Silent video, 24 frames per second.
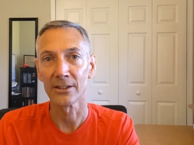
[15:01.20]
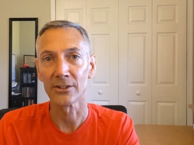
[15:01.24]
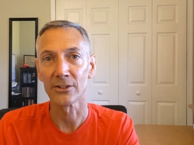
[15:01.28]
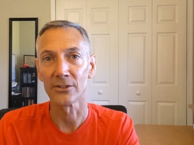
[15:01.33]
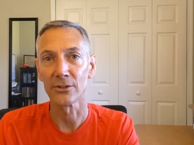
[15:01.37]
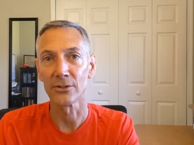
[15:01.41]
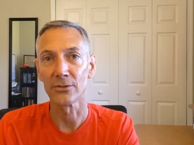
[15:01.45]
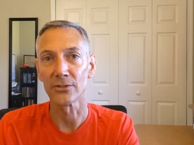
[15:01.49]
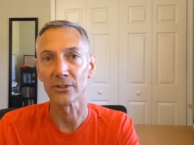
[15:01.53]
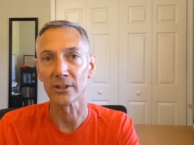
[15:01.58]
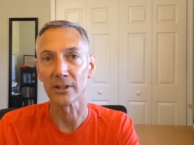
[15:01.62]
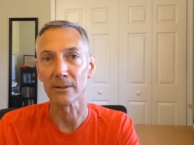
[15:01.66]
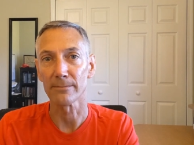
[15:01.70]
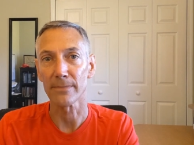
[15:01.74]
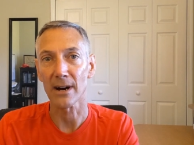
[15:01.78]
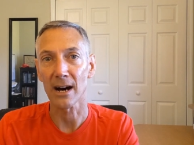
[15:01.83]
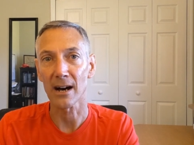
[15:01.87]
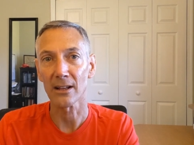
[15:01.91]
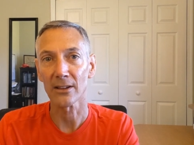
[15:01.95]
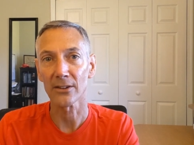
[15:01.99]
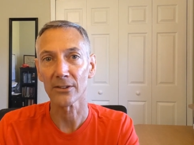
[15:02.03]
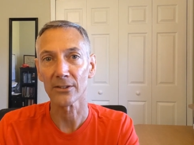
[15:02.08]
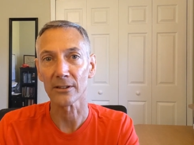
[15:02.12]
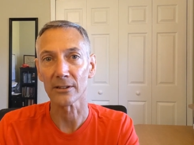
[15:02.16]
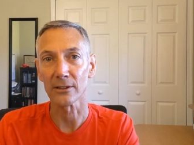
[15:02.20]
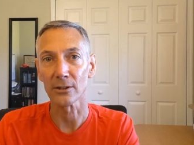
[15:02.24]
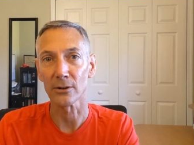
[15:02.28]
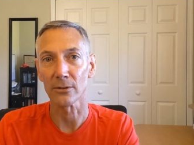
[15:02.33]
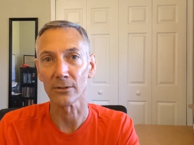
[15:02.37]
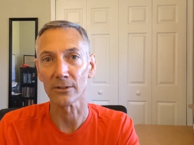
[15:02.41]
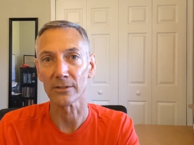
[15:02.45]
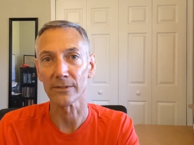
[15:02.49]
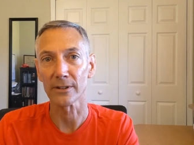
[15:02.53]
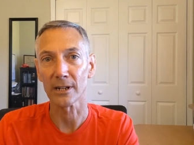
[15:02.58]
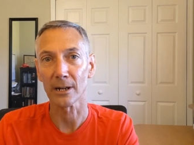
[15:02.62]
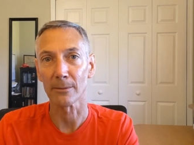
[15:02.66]
you're using a policy
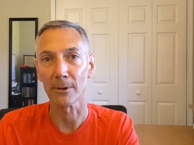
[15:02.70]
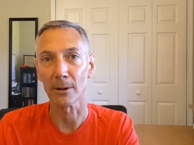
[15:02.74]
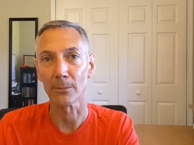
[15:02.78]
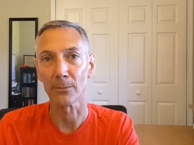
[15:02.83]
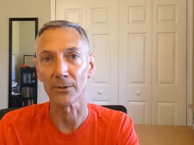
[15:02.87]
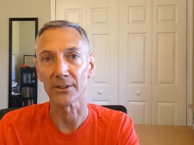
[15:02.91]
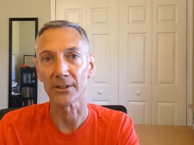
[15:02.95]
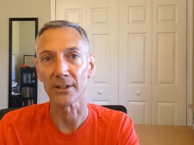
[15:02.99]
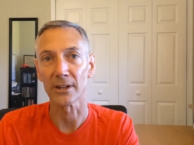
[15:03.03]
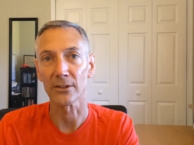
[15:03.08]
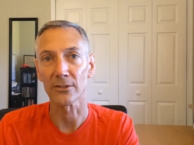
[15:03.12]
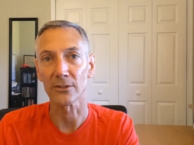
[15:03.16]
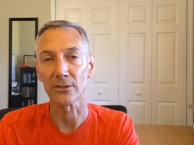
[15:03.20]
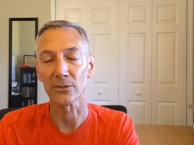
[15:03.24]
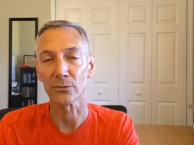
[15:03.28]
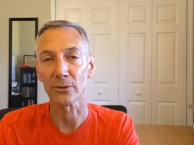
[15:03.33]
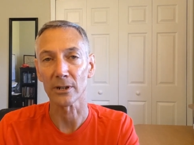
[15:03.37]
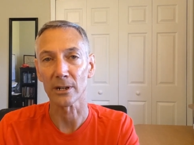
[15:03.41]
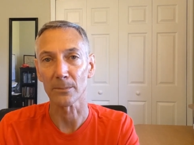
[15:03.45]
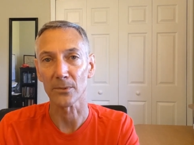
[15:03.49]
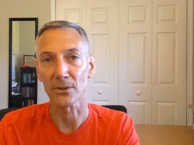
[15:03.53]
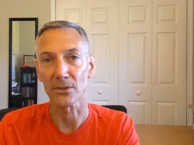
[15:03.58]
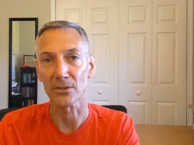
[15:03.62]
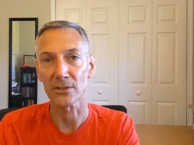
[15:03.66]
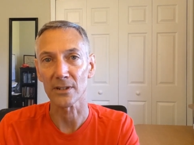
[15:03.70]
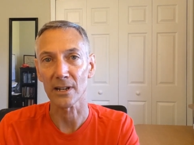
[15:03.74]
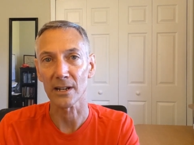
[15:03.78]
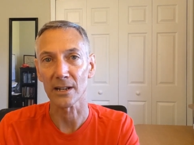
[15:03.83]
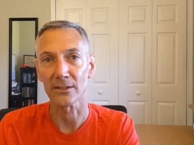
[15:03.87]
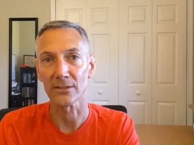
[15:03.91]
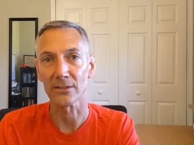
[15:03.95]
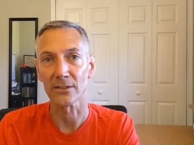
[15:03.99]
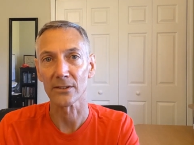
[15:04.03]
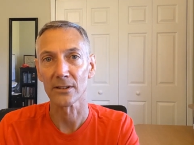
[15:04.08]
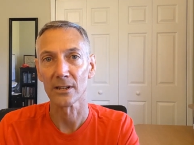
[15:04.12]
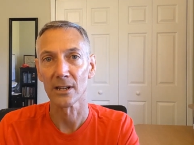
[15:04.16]
loan to come up with the other
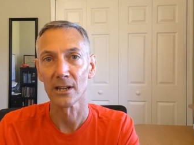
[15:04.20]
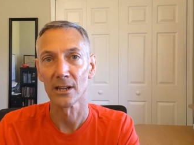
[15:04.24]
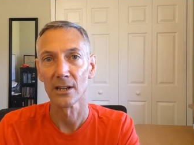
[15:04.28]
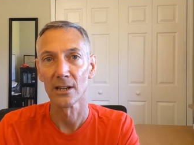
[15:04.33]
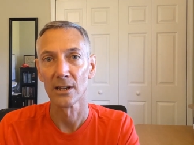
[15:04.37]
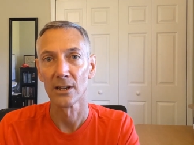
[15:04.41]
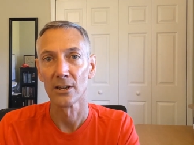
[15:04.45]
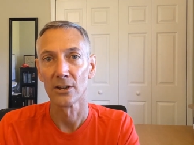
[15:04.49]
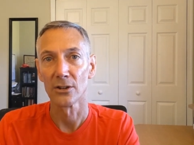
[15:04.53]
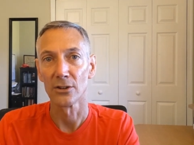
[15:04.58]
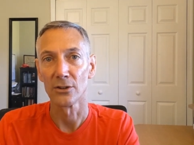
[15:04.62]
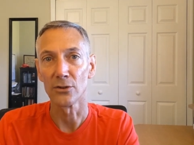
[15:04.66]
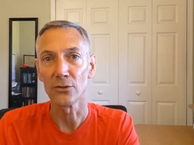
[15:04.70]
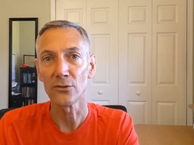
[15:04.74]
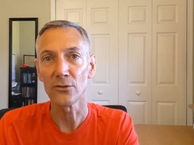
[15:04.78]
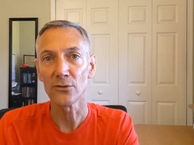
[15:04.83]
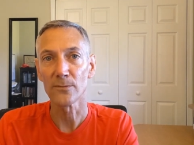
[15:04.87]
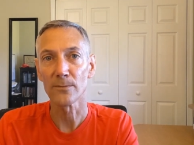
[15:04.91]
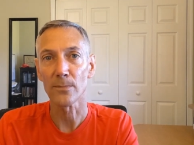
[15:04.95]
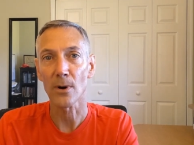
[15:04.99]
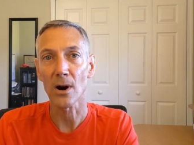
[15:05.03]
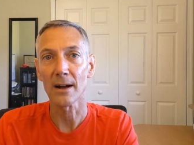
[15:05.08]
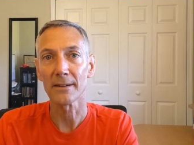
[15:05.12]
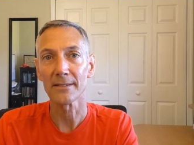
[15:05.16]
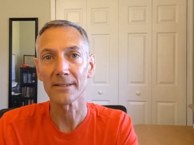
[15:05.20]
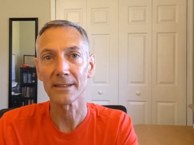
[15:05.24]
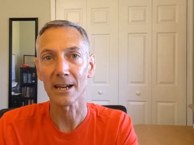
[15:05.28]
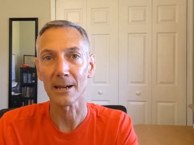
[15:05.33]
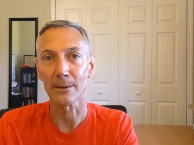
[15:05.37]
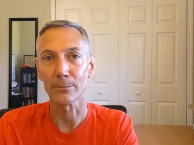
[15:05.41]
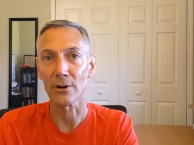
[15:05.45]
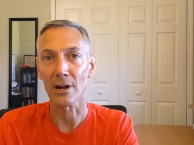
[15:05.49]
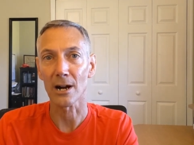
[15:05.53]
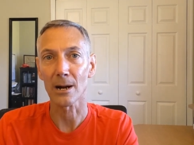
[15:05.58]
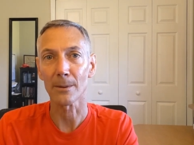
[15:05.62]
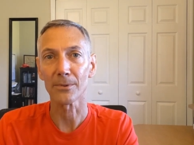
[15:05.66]
20%, you've bought
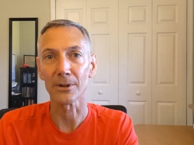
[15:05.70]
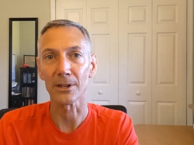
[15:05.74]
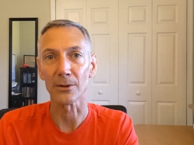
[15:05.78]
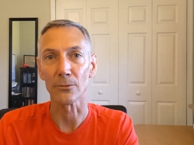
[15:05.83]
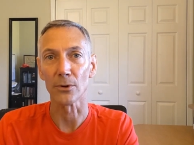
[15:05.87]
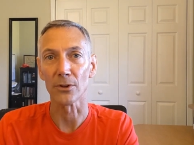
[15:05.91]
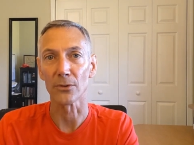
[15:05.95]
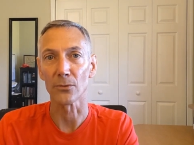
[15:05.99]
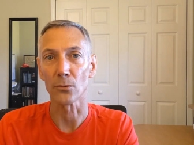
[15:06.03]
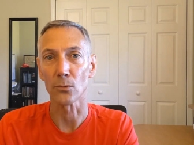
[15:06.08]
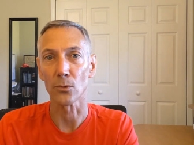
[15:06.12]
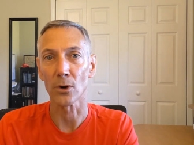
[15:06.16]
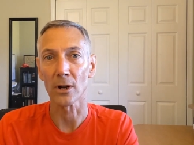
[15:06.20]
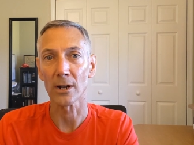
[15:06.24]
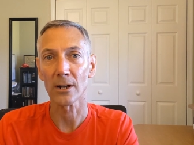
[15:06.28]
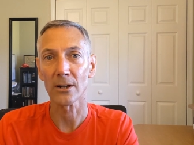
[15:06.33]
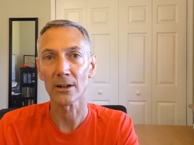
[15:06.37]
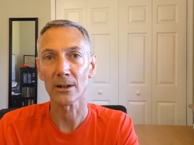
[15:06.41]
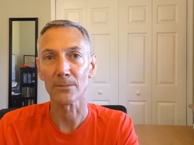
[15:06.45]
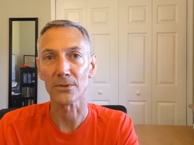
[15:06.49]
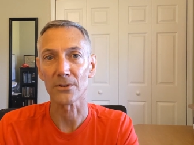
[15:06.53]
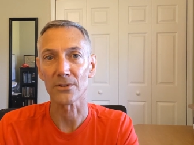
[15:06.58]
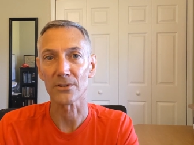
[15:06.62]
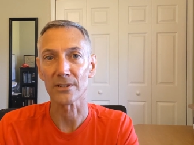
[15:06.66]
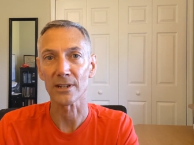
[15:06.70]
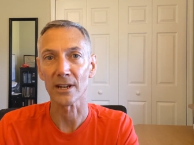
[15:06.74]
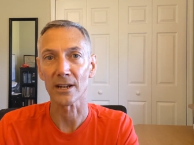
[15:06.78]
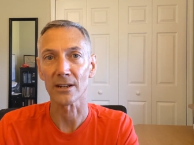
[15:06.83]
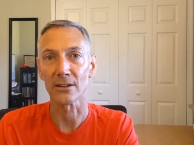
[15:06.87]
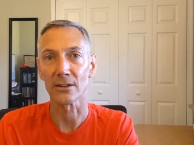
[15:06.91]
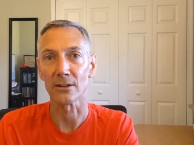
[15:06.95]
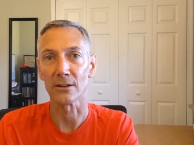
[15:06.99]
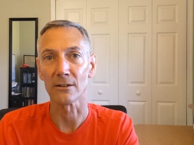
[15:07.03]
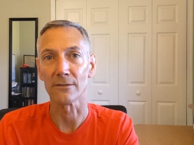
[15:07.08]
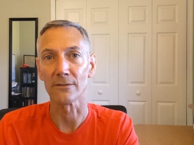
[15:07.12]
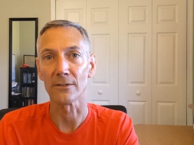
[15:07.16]
that property with
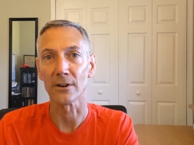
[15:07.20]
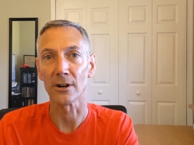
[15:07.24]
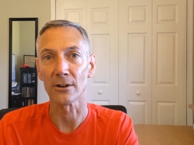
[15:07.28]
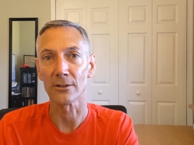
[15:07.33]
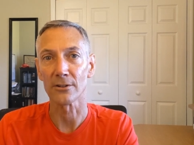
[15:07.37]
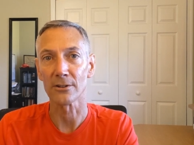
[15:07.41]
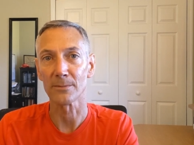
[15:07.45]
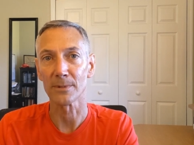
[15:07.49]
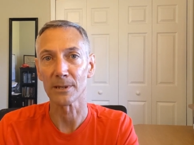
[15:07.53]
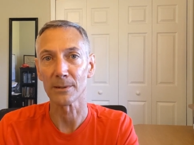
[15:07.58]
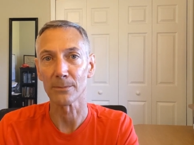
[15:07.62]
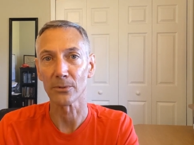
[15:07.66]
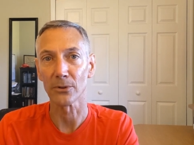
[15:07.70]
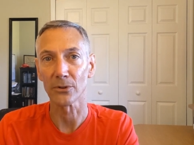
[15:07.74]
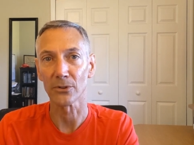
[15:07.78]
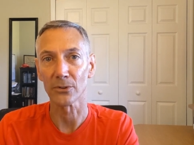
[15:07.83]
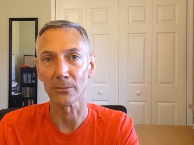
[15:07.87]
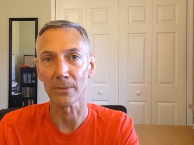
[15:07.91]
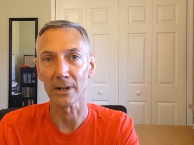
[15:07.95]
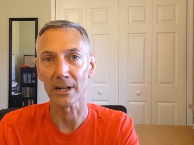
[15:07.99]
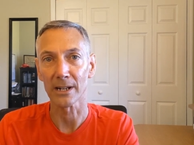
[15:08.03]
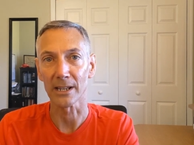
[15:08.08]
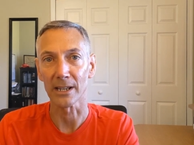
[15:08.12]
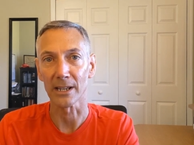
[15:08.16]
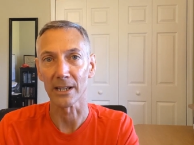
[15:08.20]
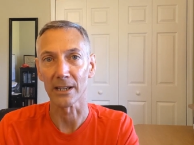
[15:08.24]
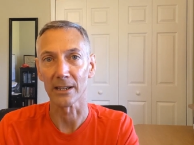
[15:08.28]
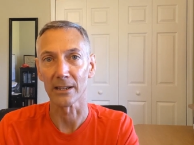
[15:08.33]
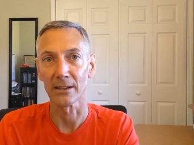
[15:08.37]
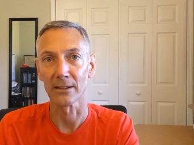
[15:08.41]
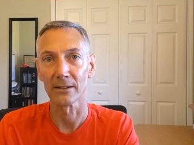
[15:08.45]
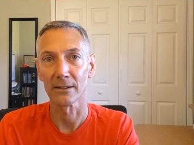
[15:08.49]
100% of other people's money.